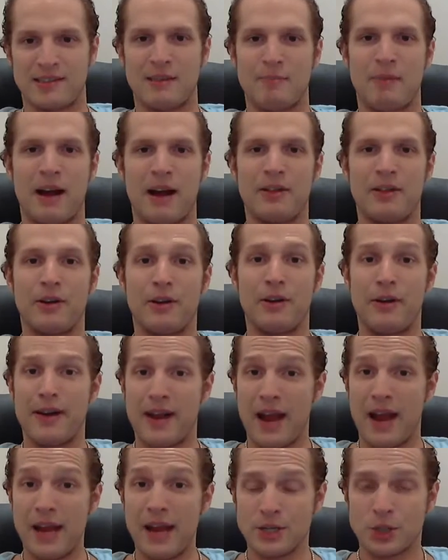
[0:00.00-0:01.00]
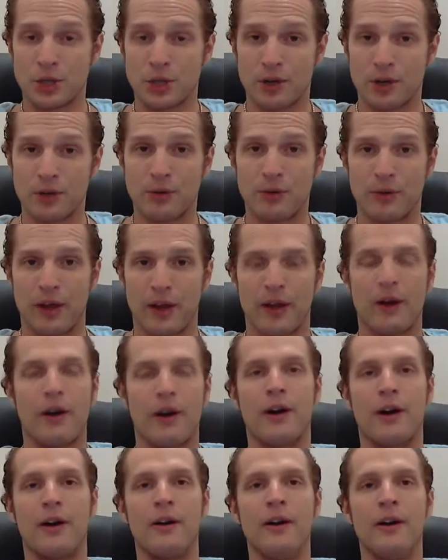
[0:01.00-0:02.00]
And by their nature, who they
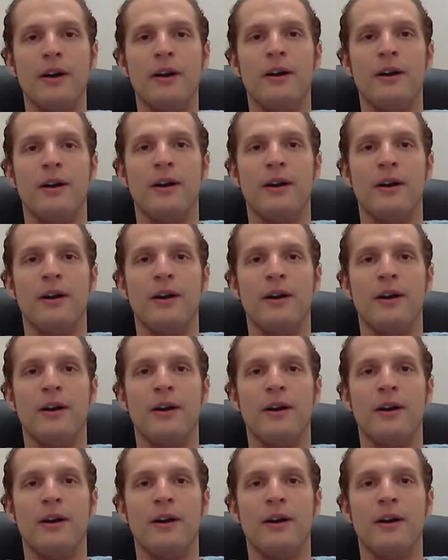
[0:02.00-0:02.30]
are,